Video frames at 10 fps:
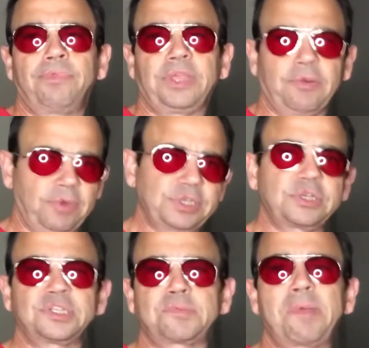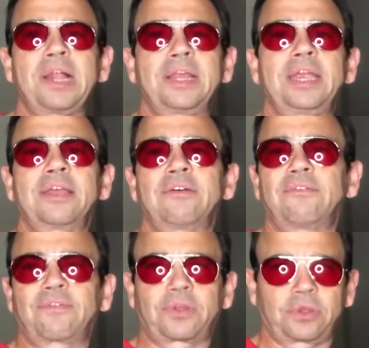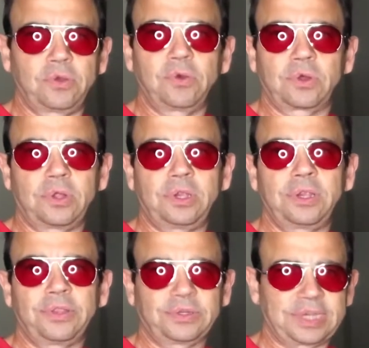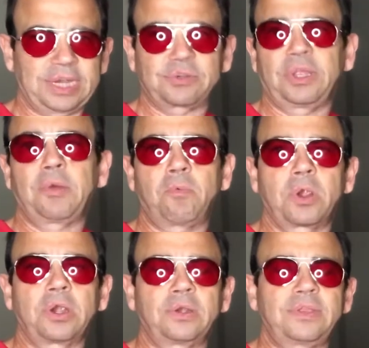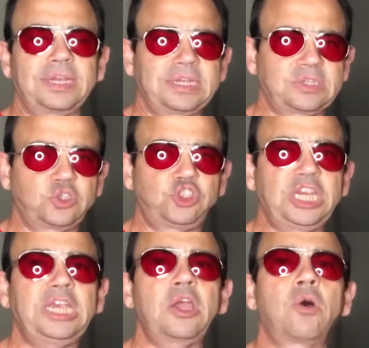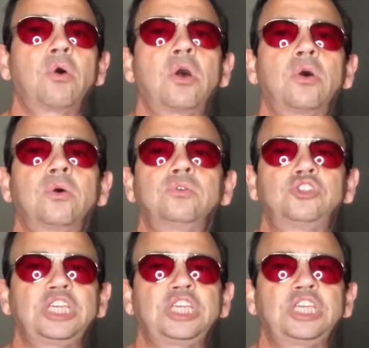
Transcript: The original spelling of Google, there's actually a word that is Googol.